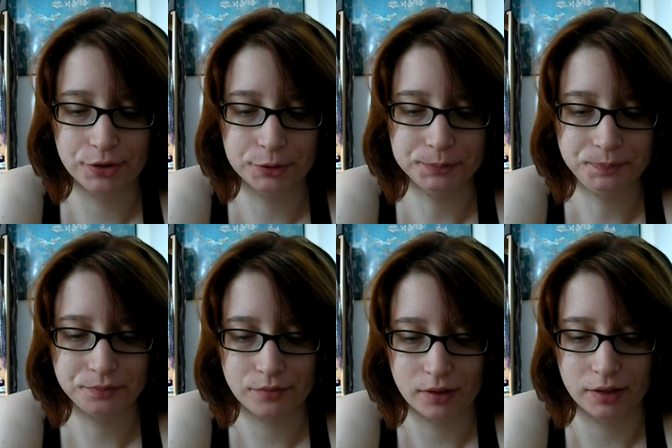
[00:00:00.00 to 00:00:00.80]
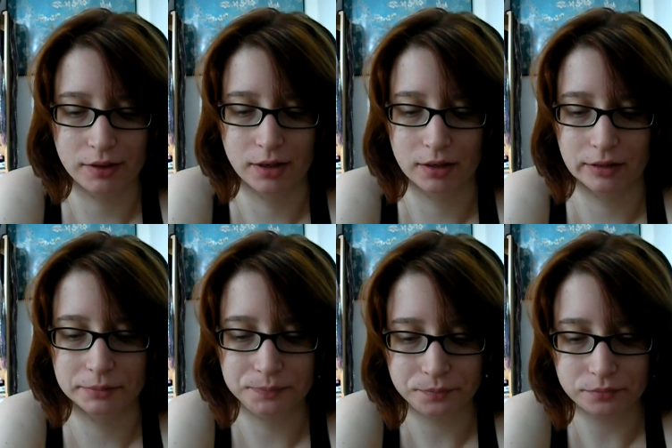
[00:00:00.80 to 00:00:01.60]
So,
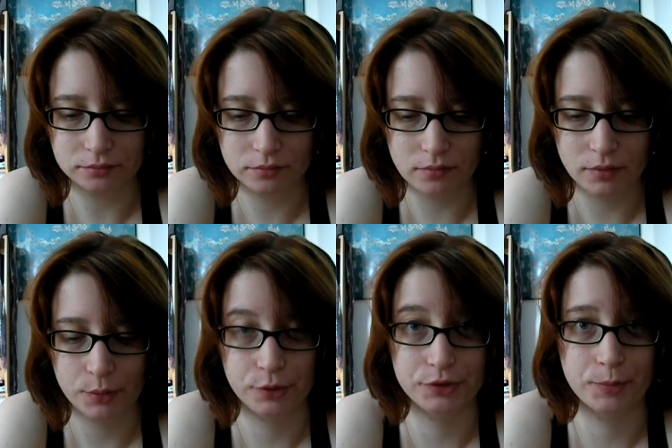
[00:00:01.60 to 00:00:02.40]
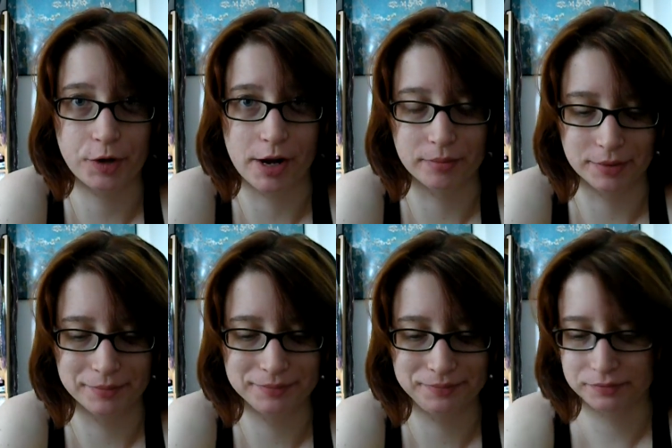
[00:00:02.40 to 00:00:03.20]
there was a
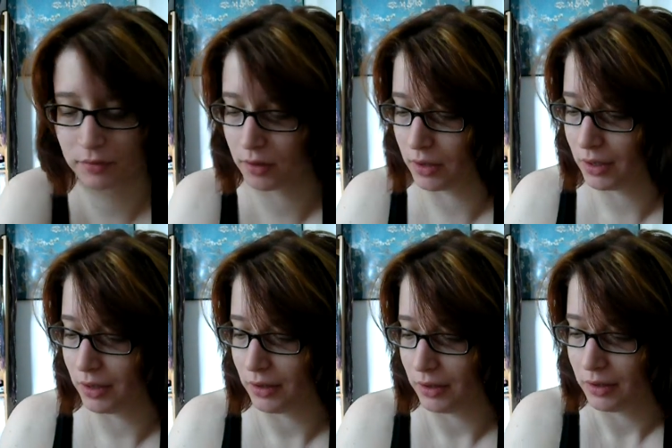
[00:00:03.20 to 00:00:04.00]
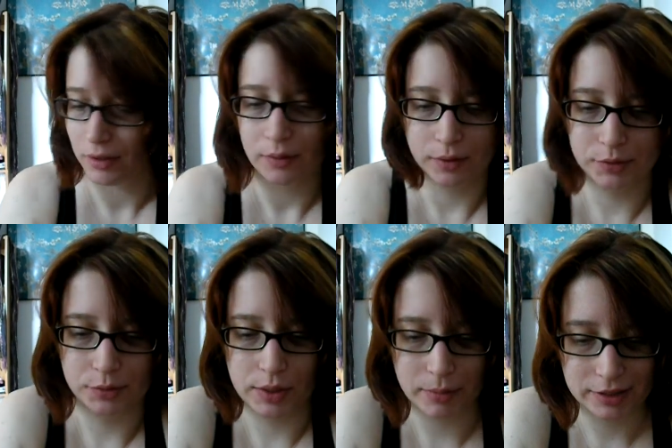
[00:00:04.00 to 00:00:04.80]
problem. When
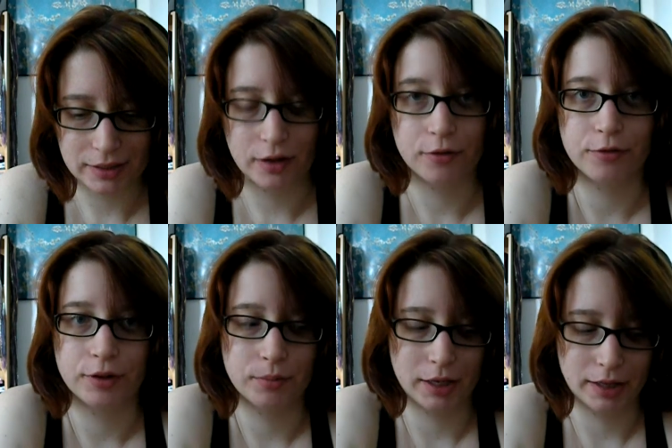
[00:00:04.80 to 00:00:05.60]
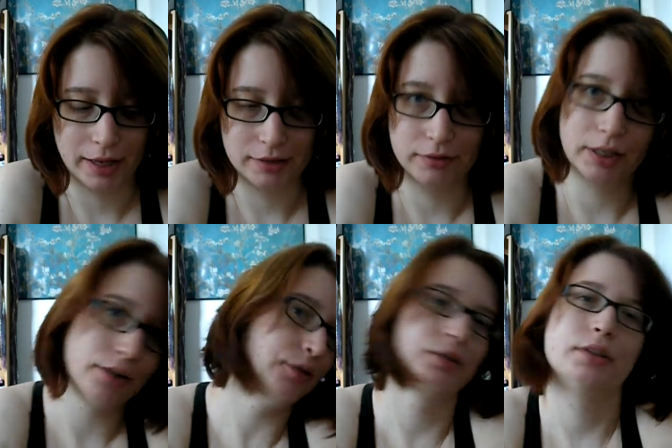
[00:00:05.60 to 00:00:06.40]
I was weighing myself in my last
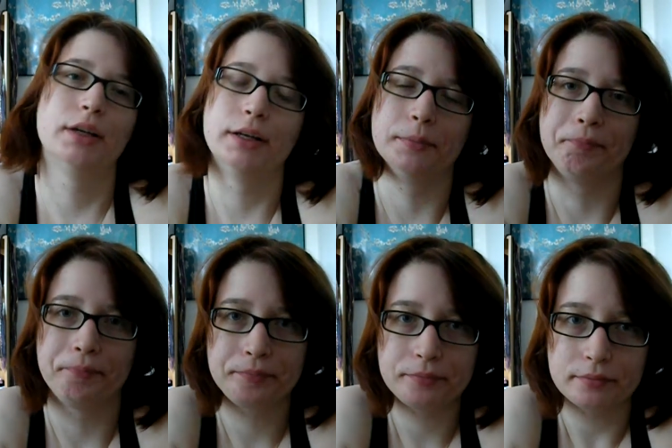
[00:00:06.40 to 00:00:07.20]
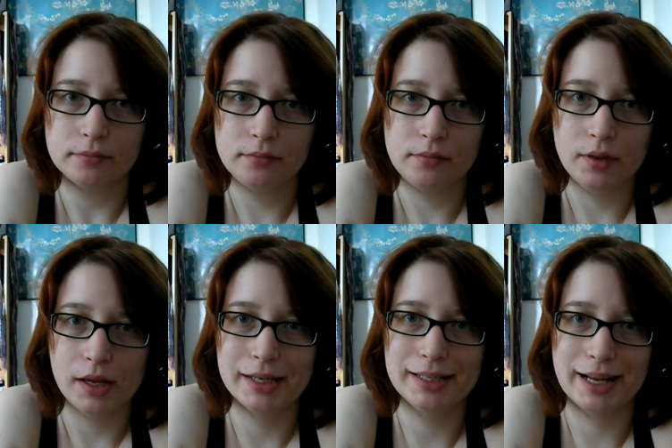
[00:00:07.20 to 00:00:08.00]
videos, um,
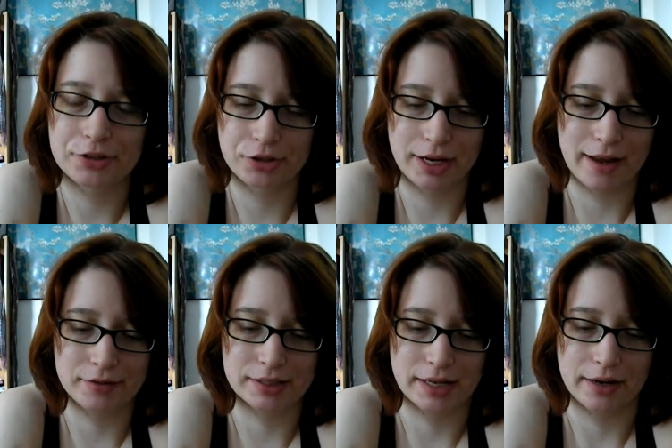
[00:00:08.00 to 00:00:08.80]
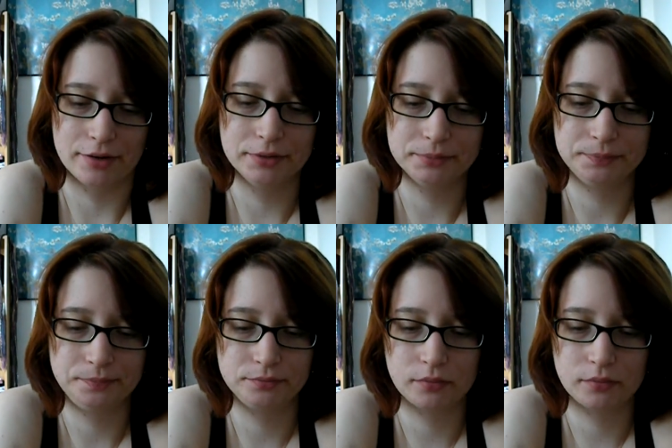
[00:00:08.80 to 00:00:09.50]
I didn't actually have a scale